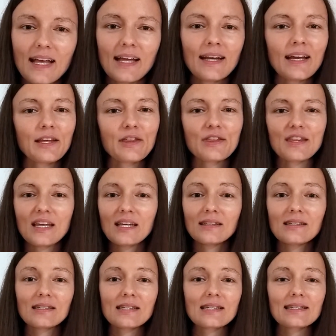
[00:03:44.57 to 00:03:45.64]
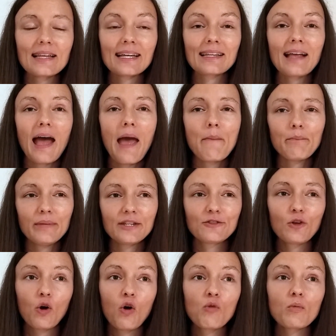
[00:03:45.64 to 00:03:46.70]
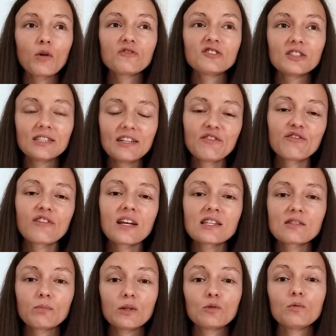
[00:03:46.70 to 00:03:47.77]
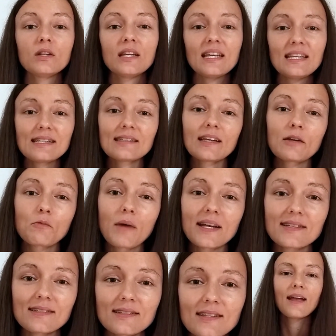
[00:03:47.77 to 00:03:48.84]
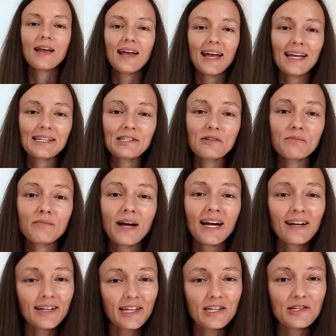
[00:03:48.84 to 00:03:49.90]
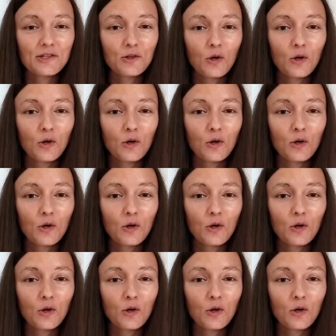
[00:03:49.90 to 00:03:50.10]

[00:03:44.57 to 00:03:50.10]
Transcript: And I think this is like the epitome of the difference between East and West. And the monk is